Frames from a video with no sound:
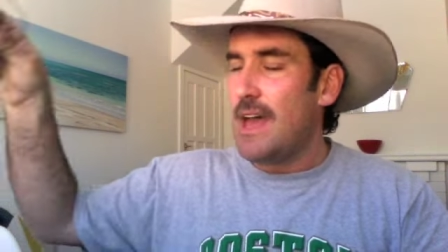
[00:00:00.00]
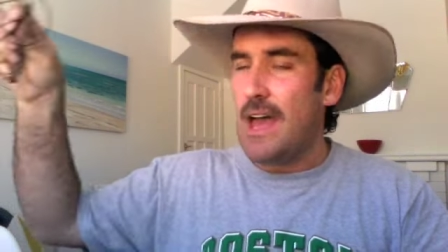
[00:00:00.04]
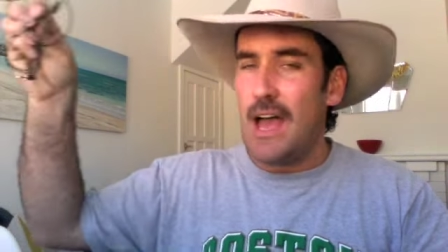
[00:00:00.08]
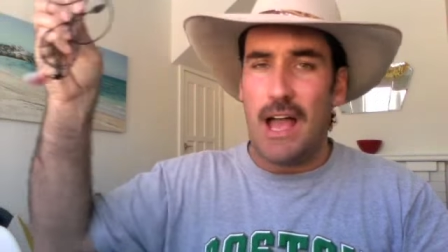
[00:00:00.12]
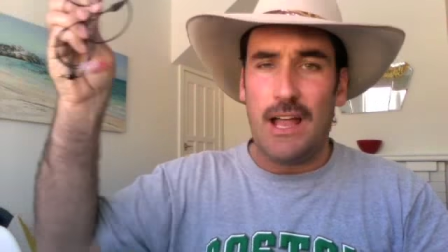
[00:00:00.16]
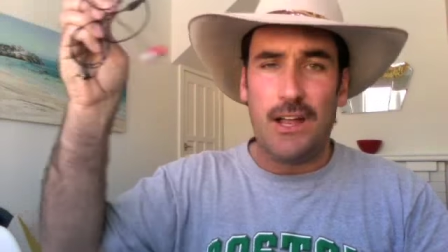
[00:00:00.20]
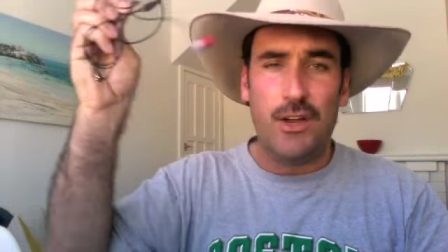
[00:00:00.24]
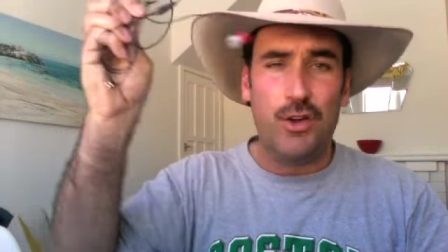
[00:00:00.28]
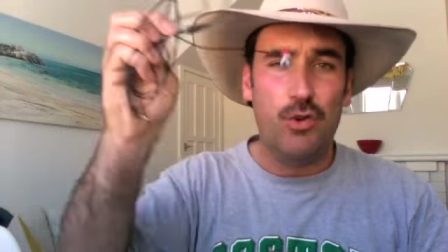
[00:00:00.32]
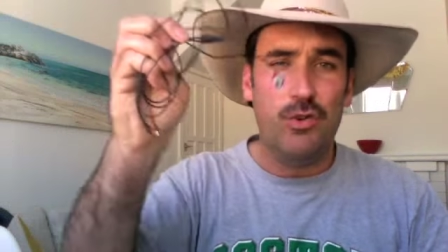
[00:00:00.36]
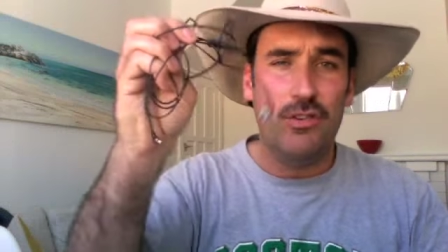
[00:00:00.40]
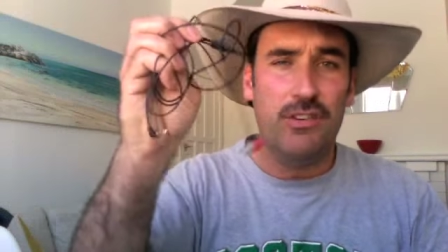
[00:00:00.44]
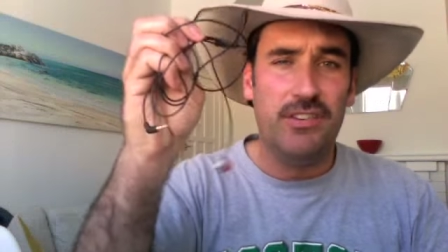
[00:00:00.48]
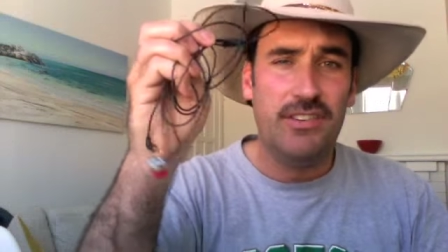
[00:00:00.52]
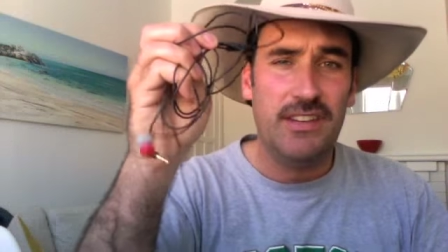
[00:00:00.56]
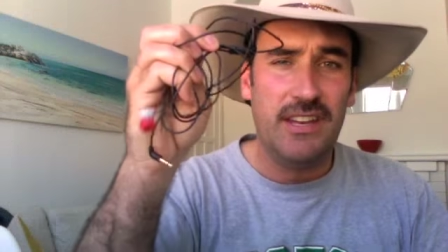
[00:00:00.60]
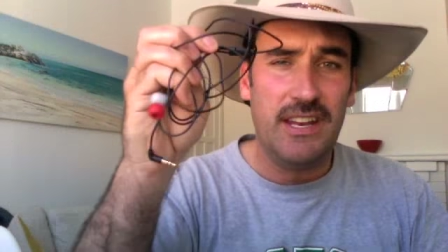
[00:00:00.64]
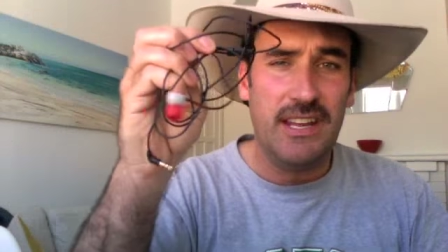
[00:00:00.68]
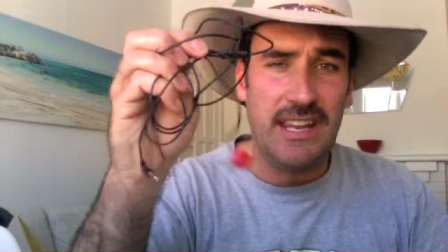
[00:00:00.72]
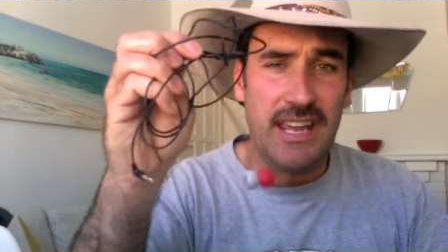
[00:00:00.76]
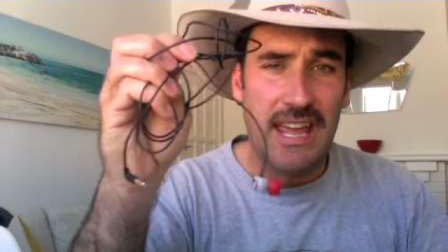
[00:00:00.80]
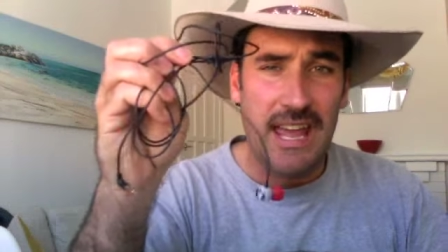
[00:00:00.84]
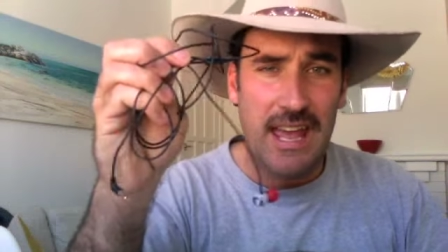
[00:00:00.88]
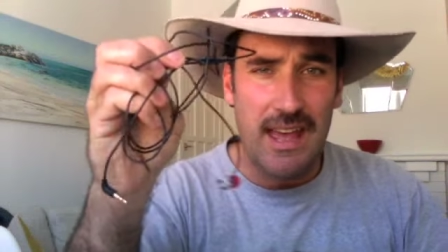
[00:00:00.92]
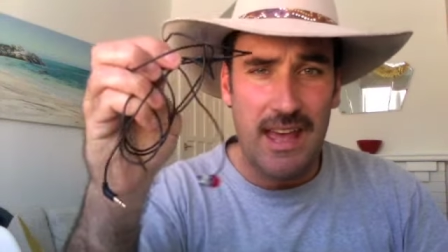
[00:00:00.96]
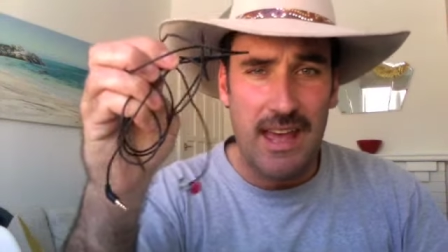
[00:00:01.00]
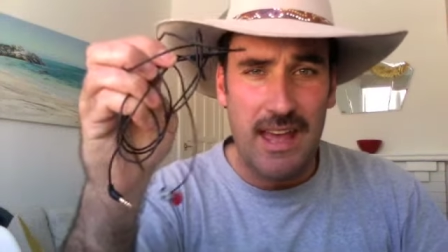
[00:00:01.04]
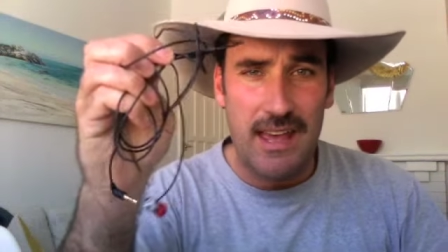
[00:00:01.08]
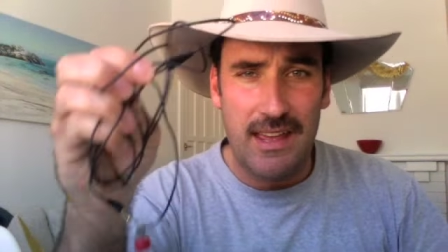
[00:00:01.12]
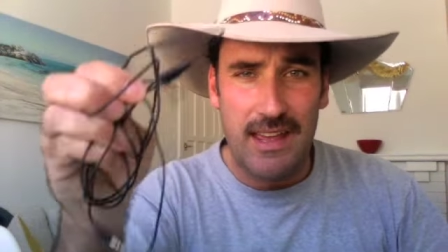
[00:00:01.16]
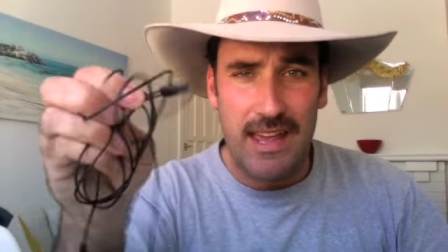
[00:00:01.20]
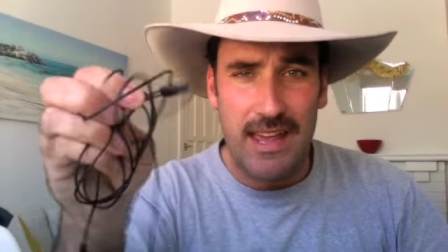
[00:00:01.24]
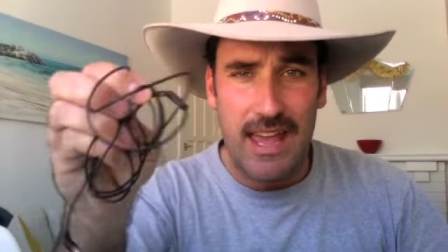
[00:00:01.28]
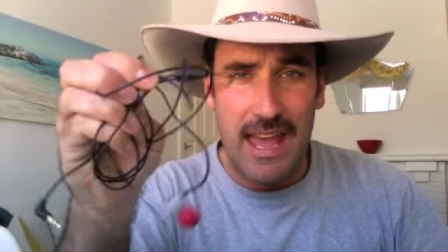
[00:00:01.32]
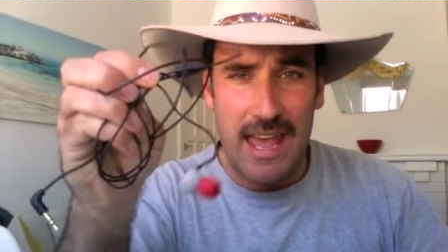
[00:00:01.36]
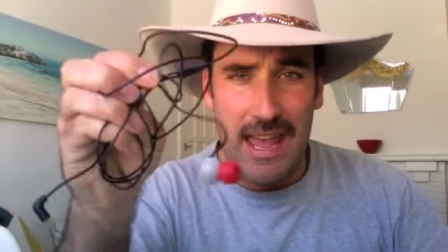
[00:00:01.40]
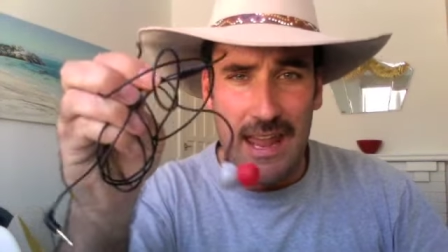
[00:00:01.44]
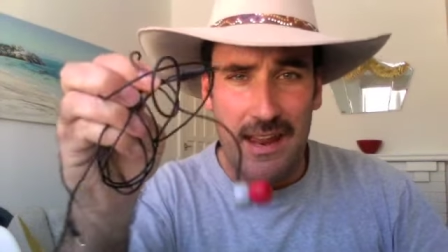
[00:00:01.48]
A good set of
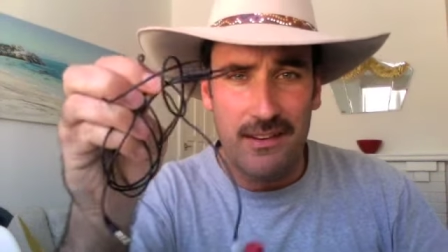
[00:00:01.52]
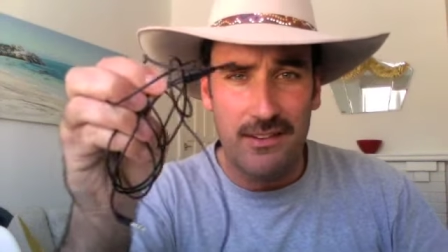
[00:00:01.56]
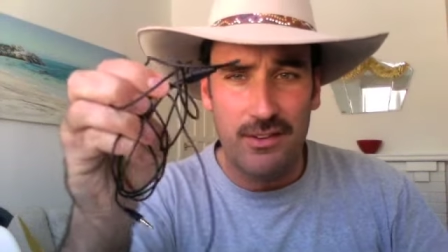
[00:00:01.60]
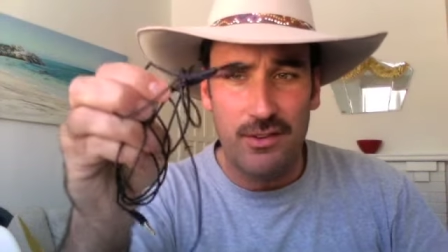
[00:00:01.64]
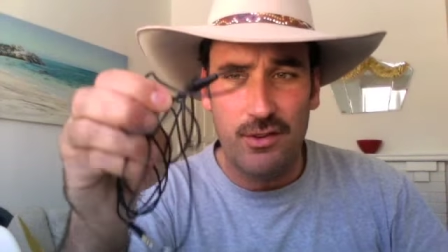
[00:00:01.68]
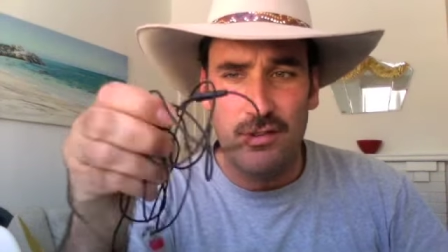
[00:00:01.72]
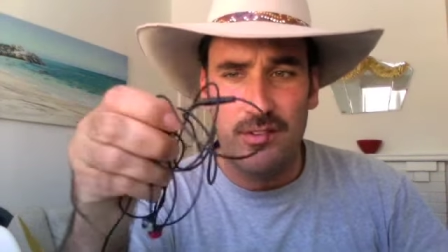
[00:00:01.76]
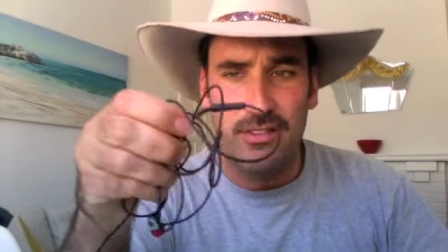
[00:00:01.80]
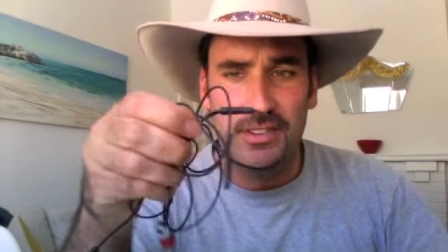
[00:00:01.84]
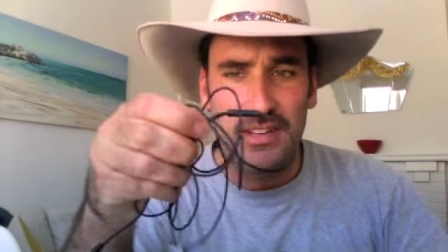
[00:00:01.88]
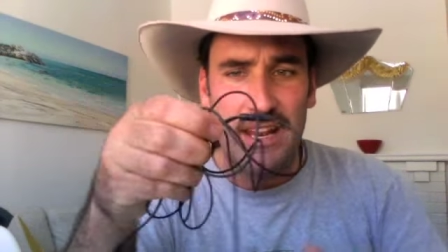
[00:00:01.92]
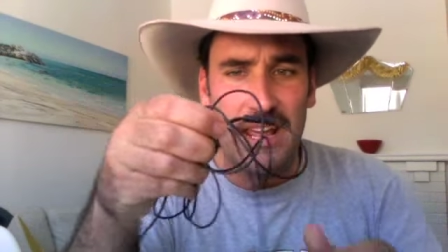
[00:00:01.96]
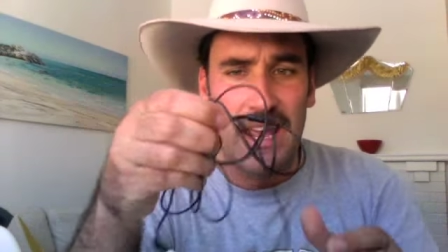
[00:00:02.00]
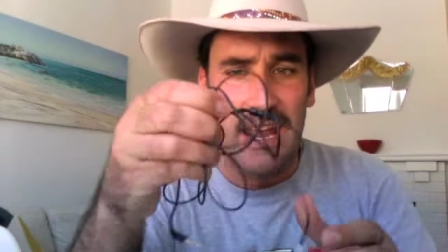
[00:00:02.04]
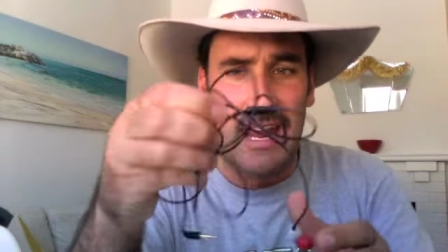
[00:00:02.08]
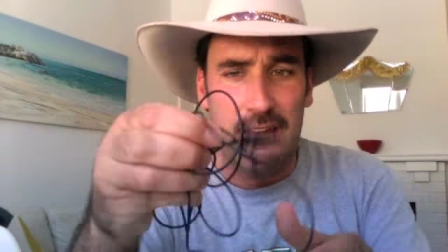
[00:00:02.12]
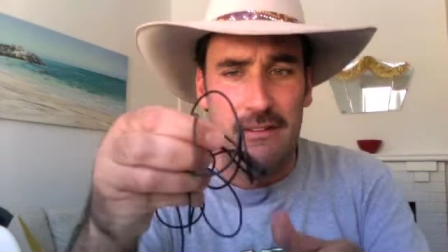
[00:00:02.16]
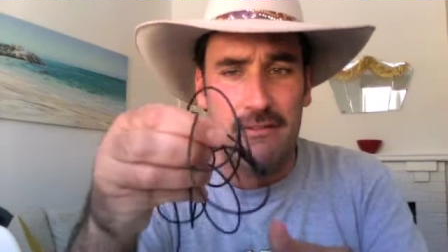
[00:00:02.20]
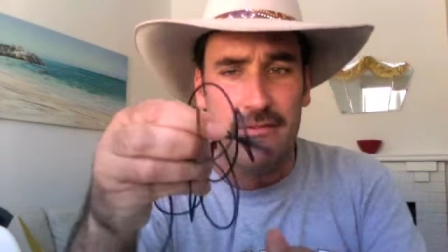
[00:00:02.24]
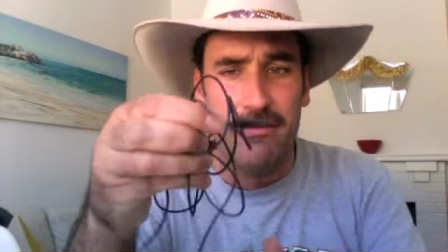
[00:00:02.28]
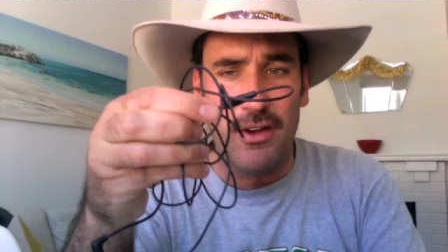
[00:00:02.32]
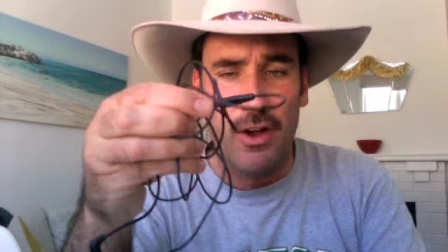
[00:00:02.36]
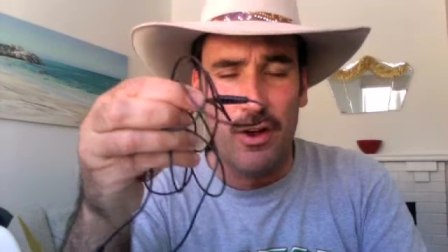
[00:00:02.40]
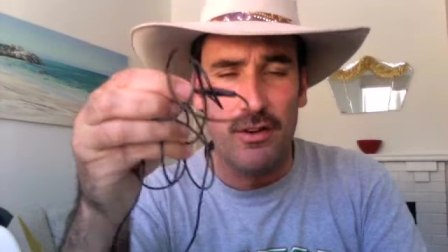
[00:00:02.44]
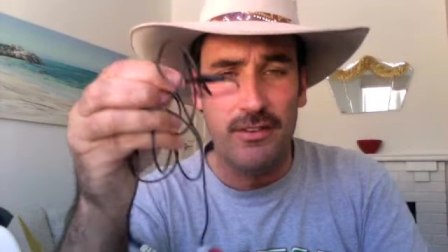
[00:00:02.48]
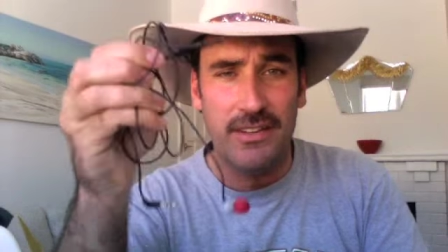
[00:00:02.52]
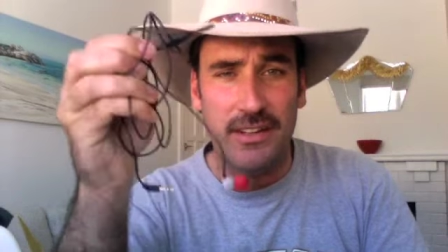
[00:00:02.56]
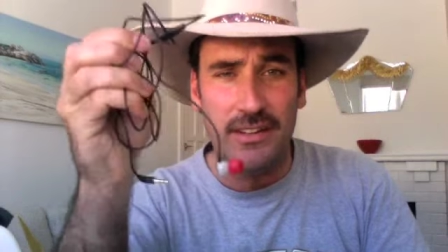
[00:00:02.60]
cans, good set of headphones,